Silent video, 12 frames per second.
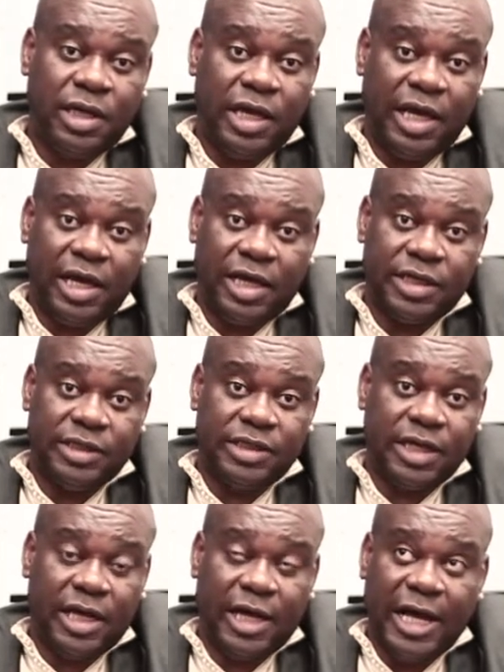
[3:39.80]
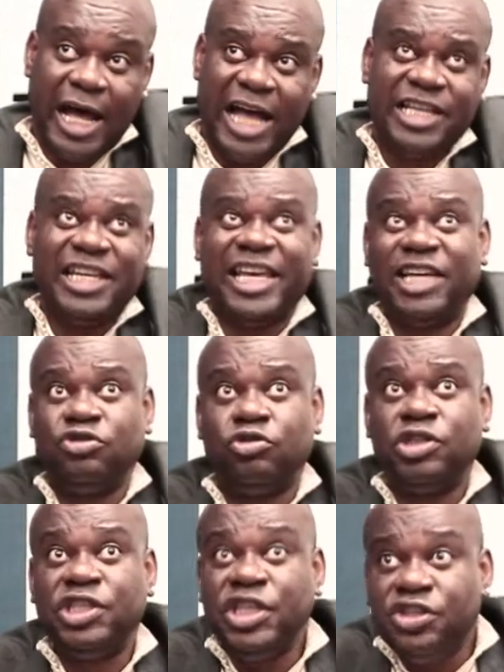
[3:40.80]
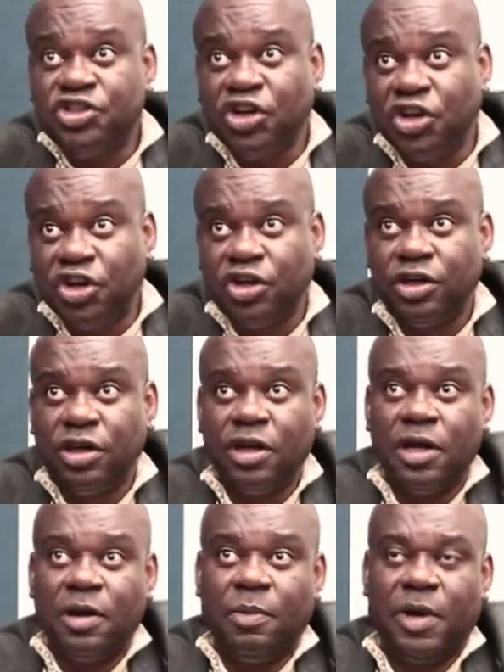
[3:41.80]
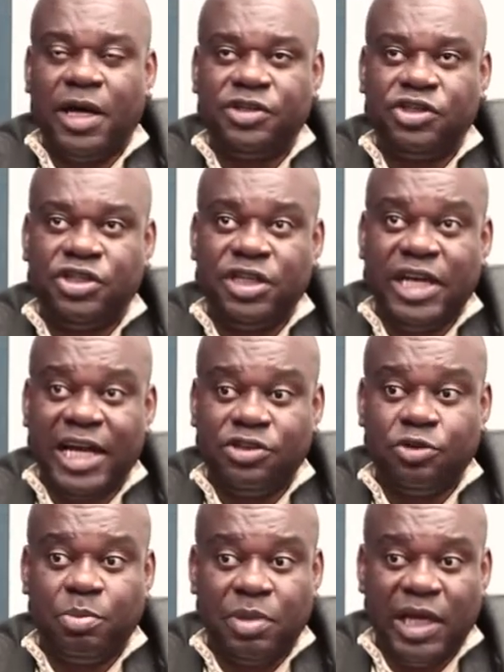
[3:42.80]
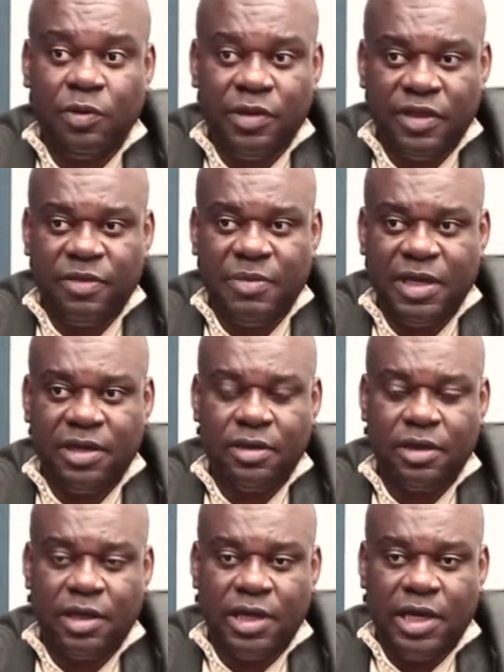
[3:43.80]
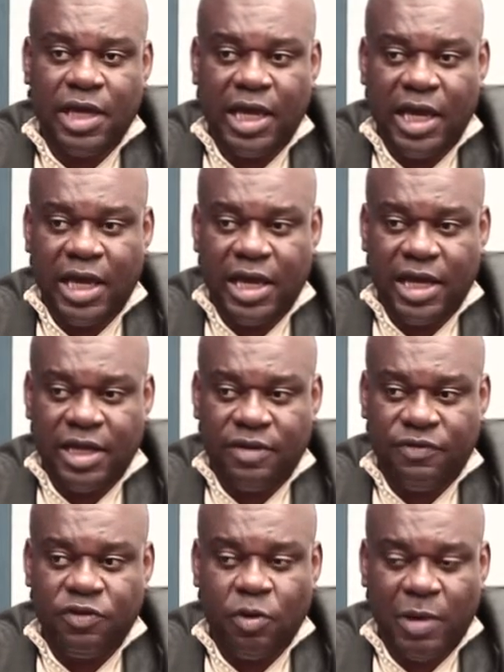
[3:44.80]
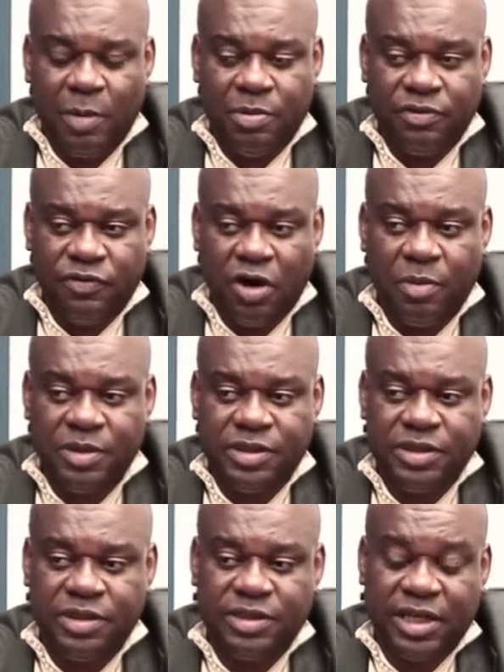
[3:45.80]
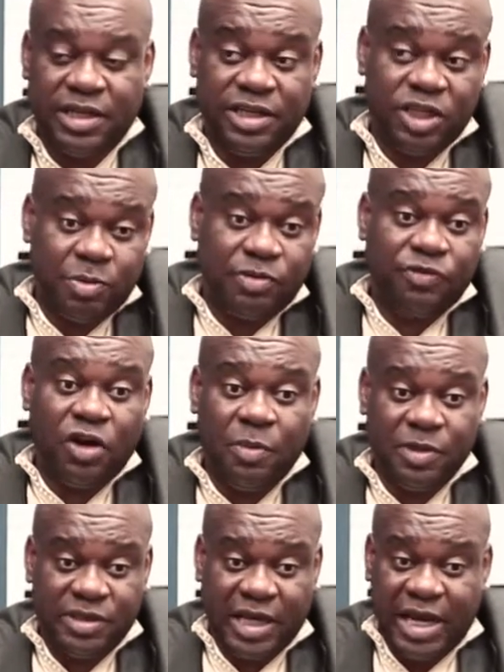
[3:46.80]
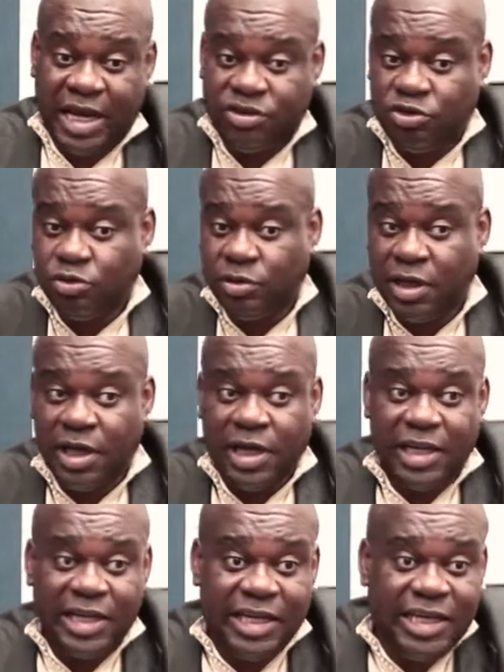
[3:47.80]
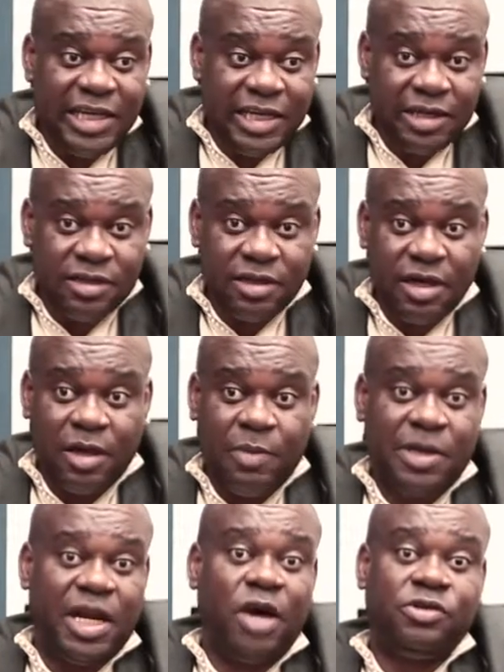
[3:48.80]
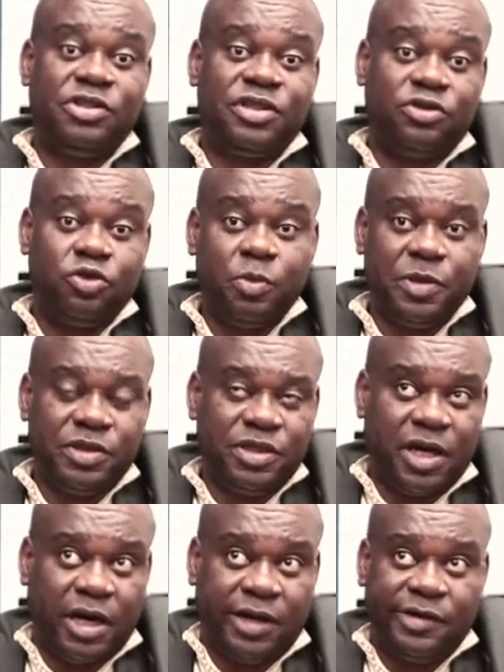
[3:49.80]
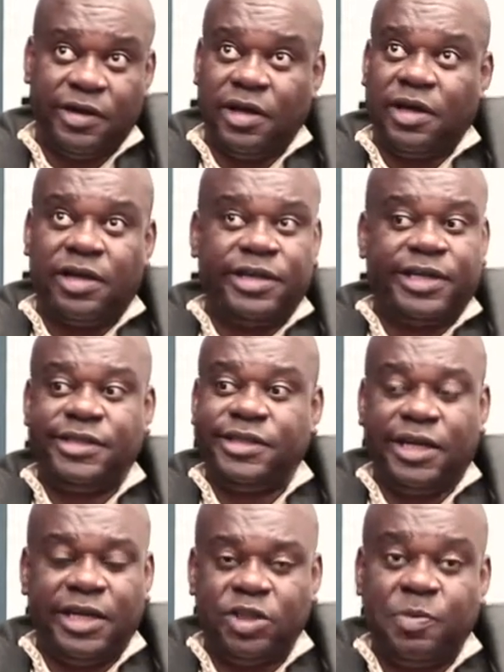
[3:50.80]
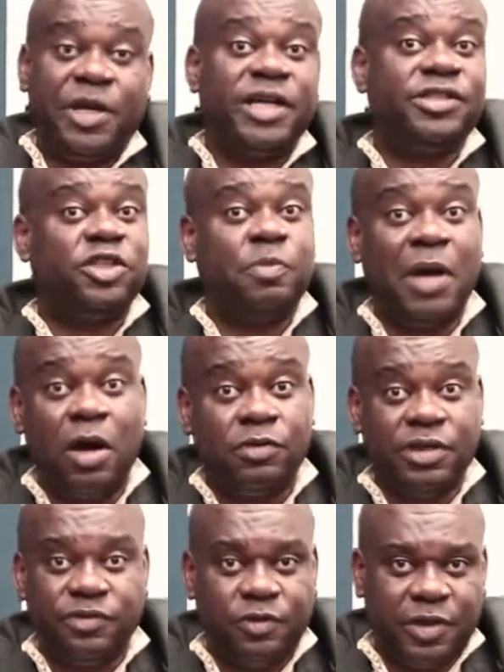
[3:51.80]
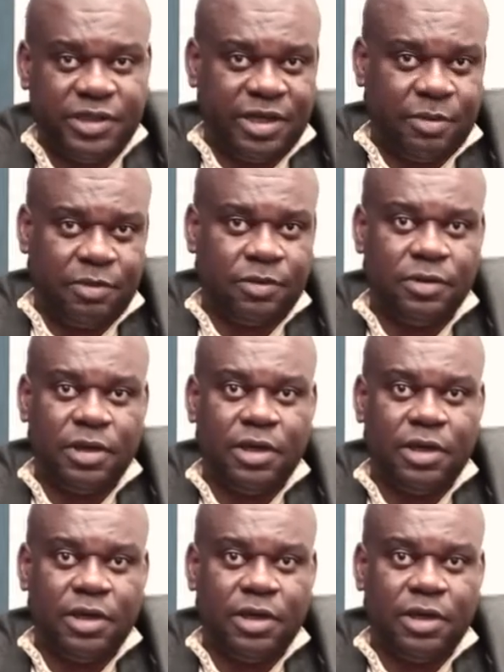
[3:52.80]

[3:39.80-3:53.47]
And I didn't get to teach her, but she got to play with me in a few of my performances. And this performance I got to lead, but now she's a superstar. Let's say Esperanza Spalding, for example.